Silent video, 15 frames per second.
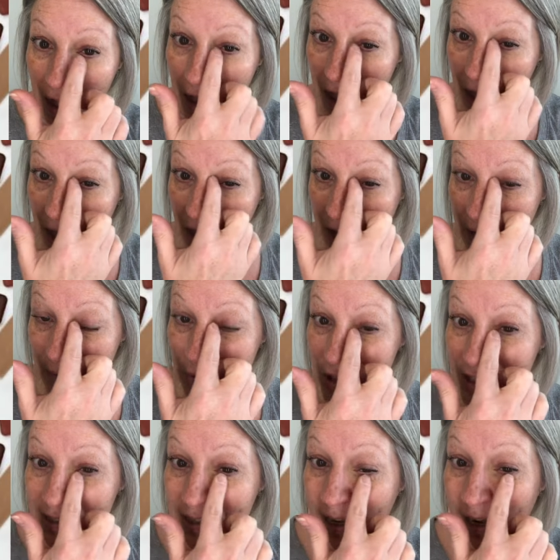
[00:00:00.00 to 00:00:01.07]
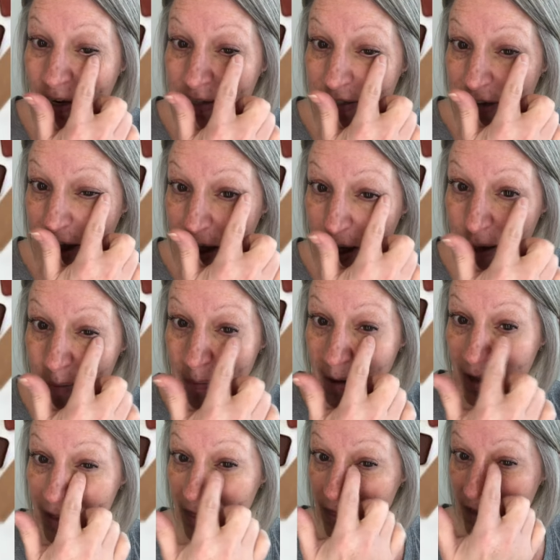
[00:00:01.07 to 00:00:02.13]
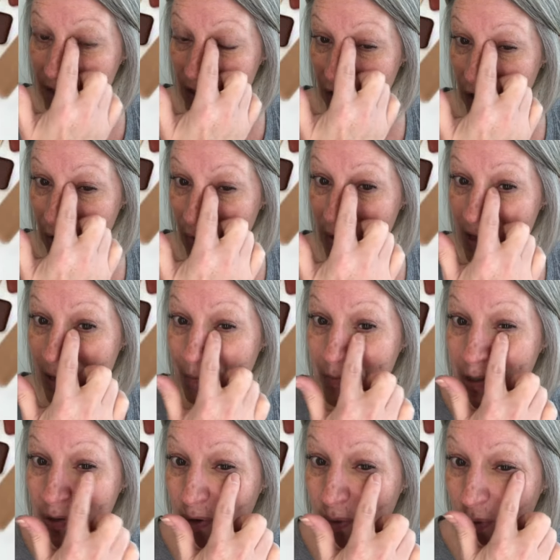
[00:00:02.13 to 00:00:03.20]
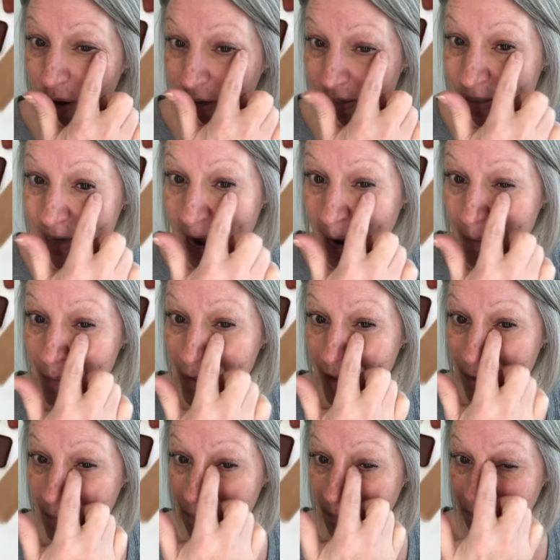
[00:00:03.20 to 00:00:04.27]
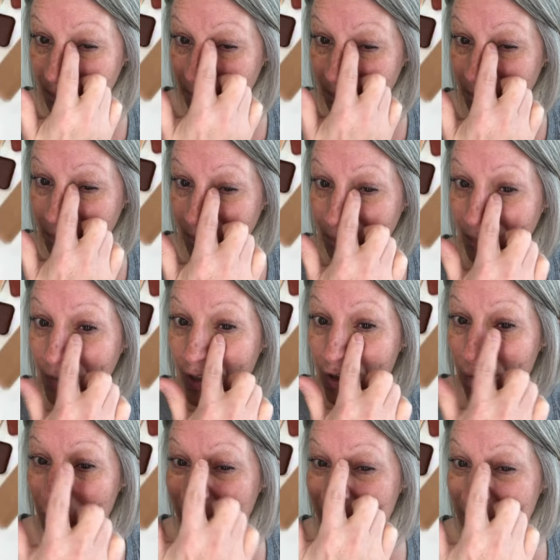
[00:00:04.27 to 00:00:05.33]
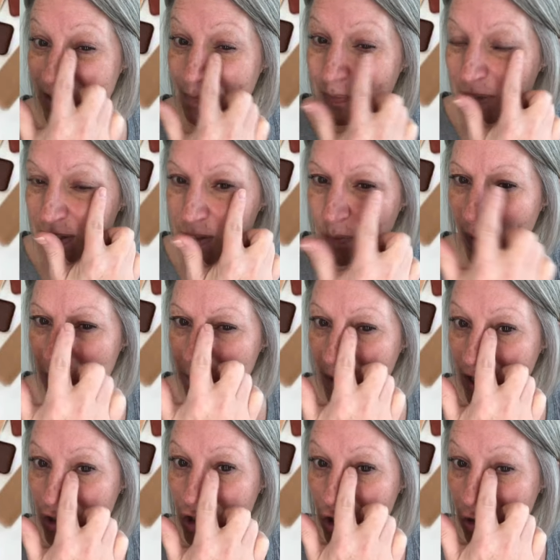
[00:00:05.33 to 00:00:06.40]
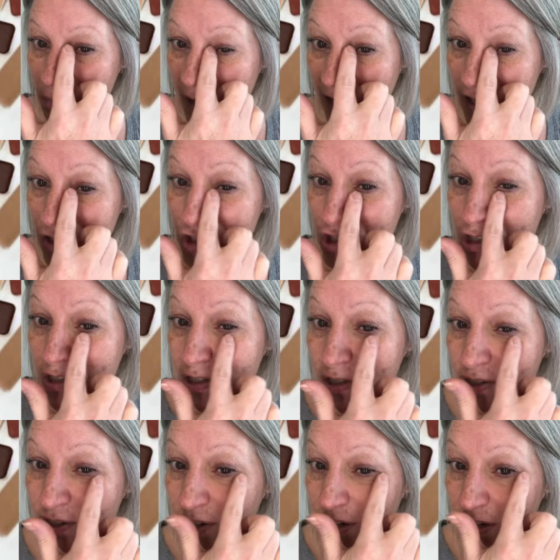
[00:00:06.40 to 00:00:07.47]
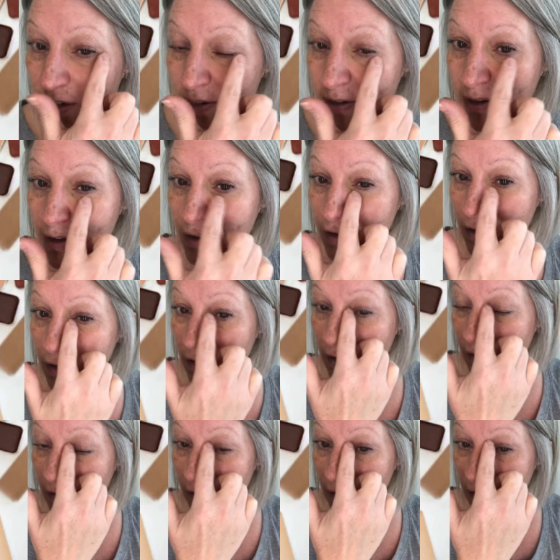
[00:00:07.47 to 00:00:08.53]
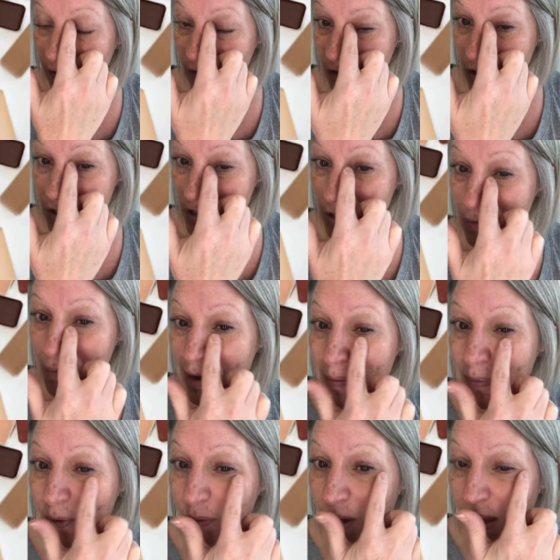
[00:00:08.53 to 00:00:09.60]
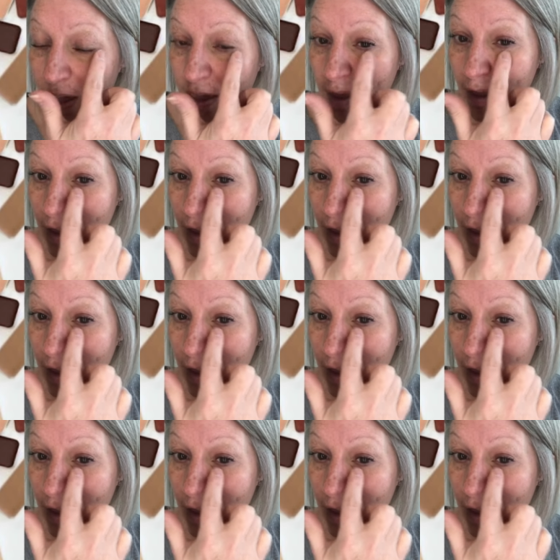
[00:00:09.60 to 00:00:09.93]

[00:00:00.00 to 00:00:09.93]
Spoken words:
and I'm just going to dab. These are creams, so you want to dab them. You don't want to be swiping too much, because you're going to just swipe away